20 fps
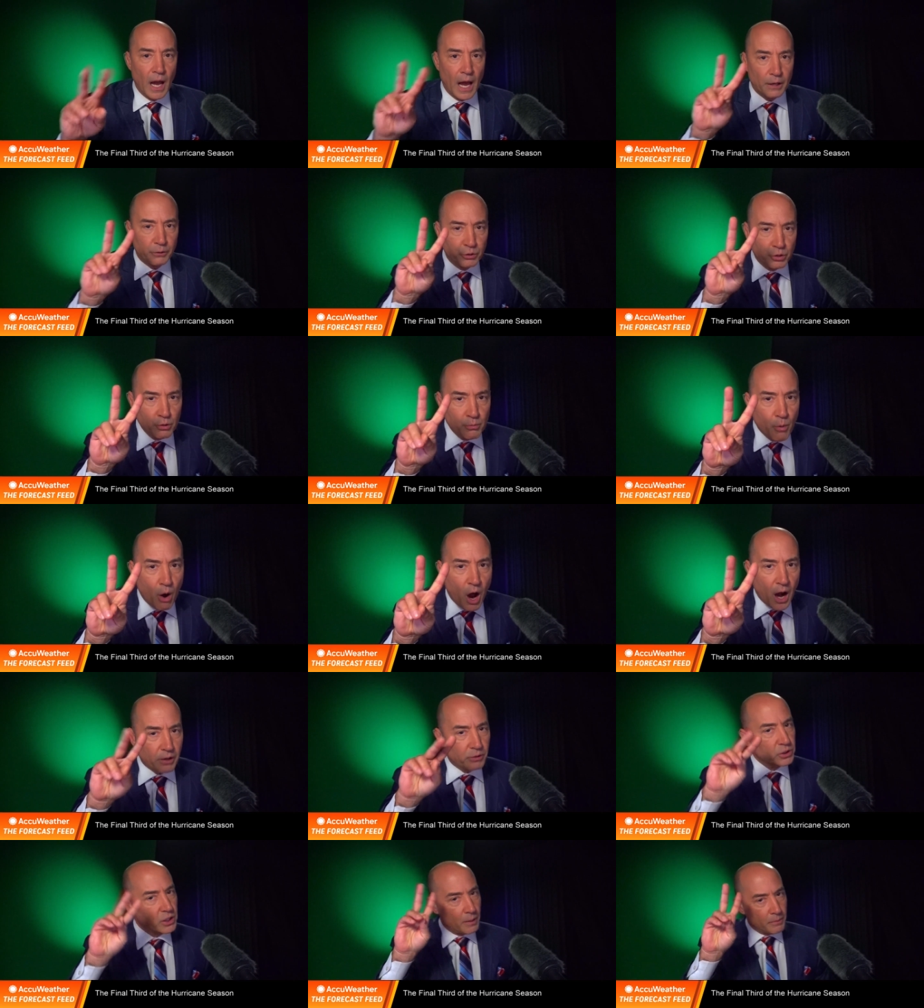how two
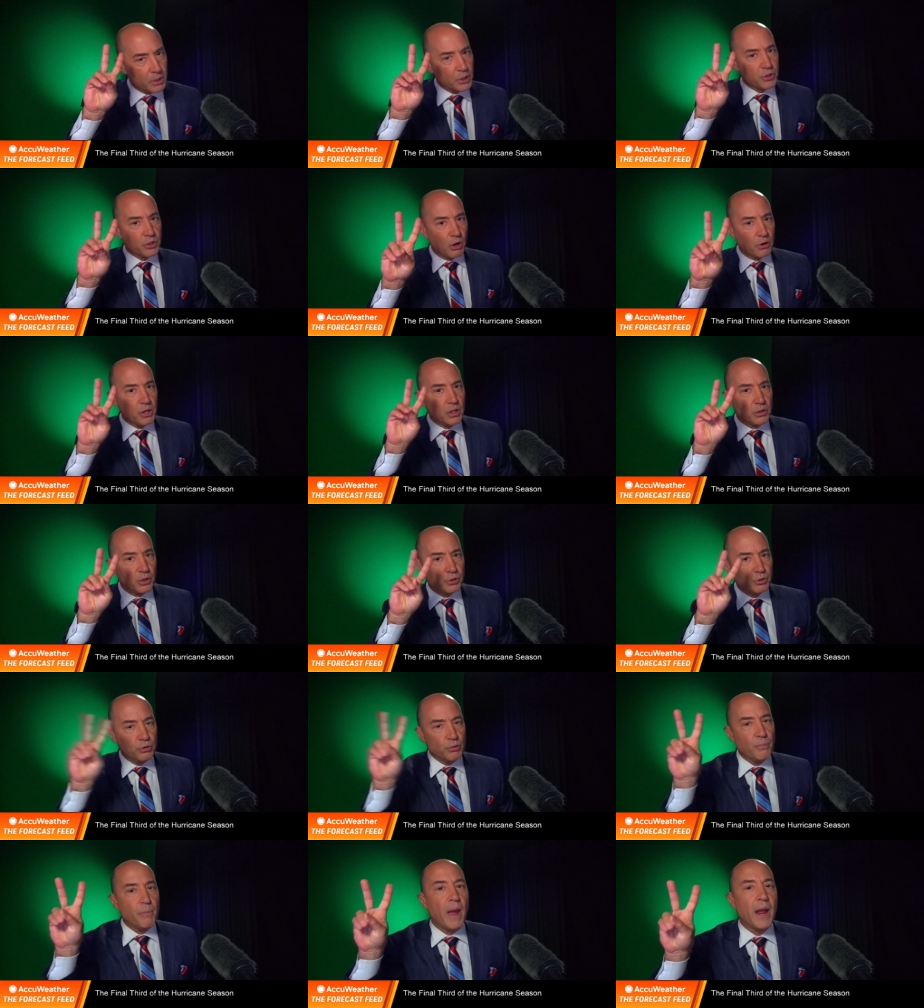models, I'm going to show you
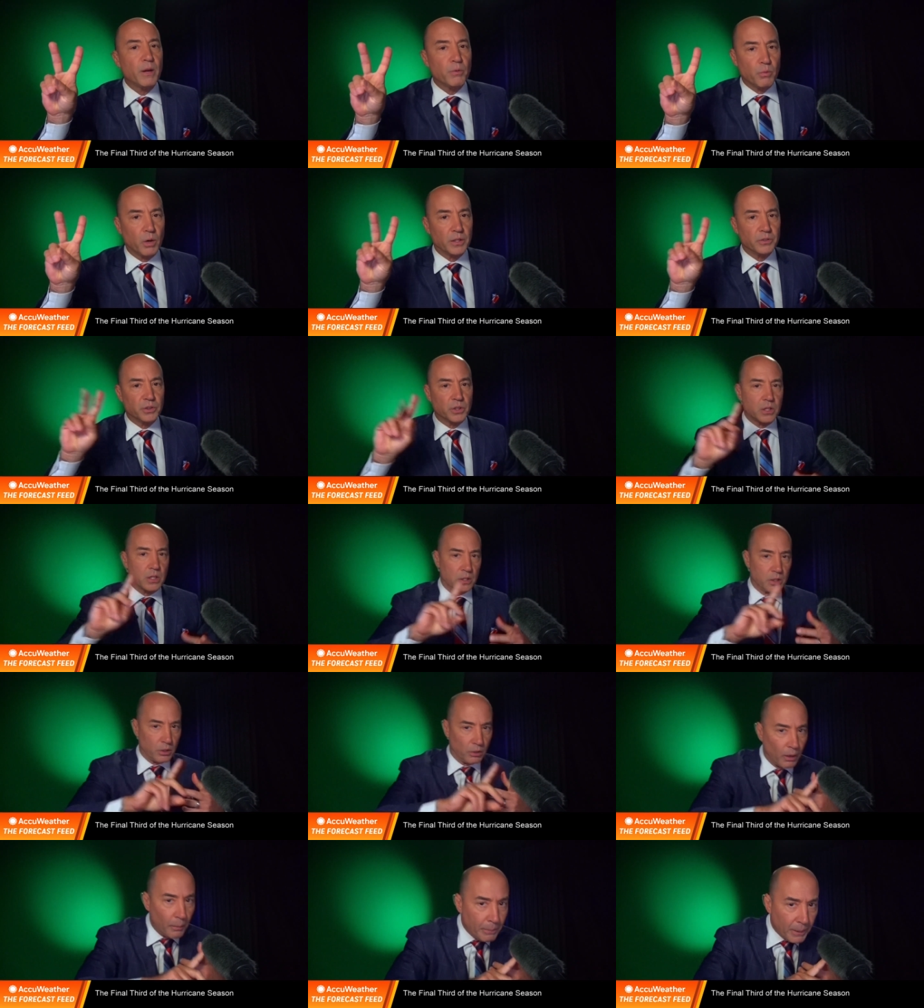the two main ones,
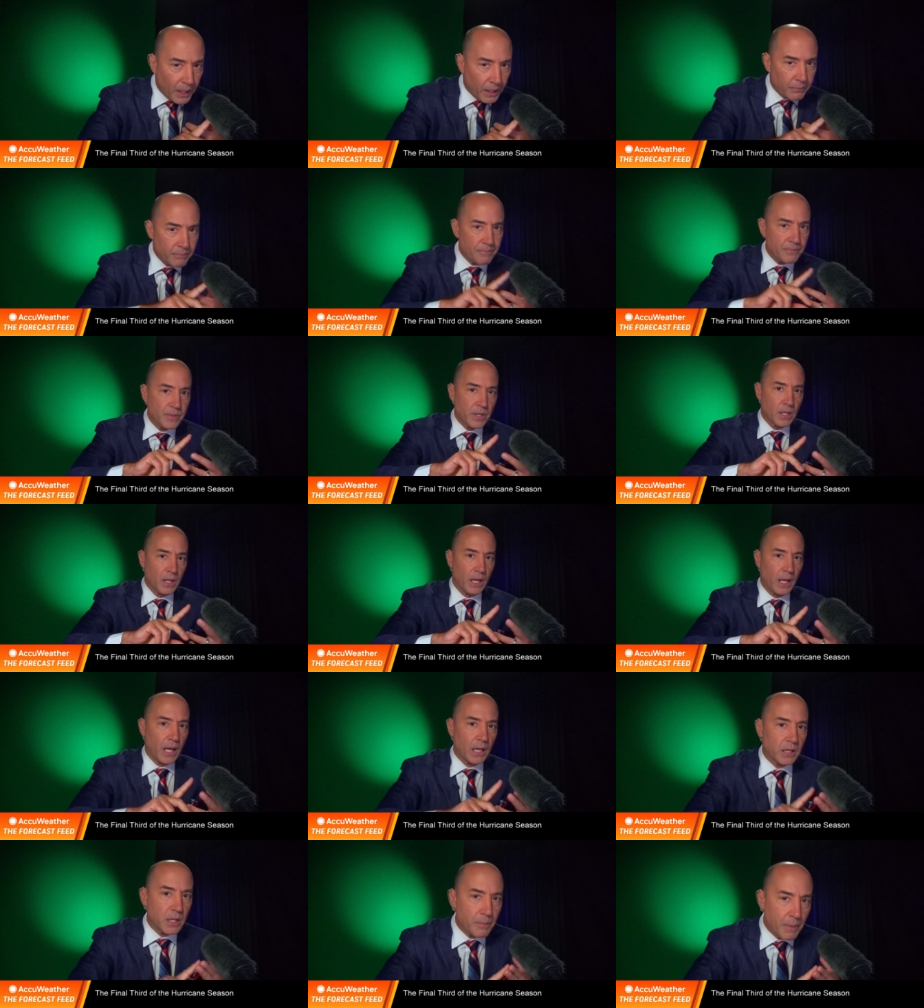the European
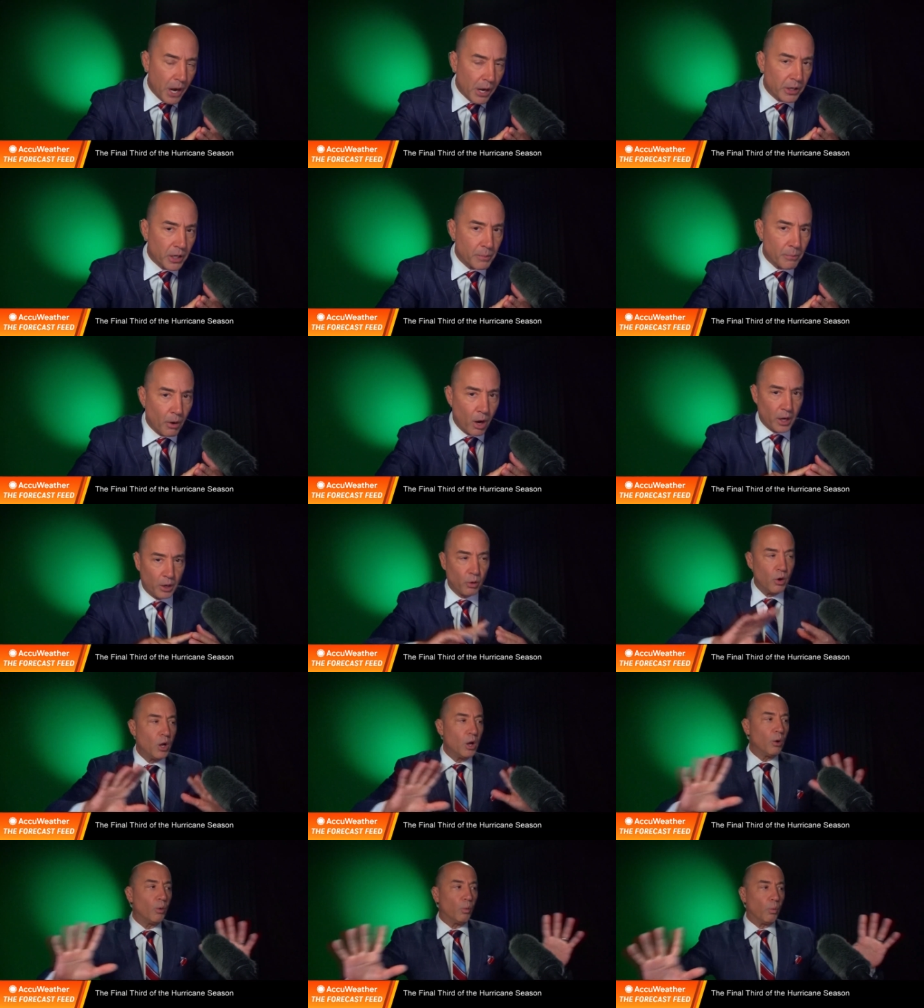and the American
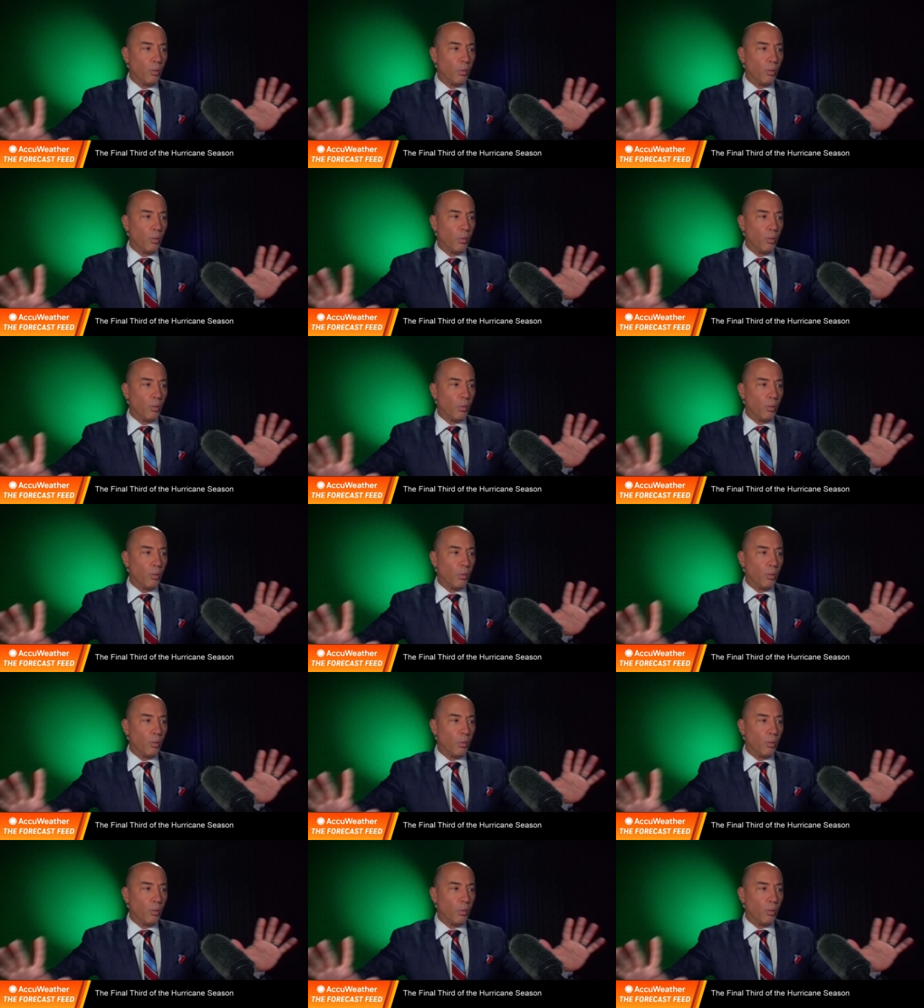model,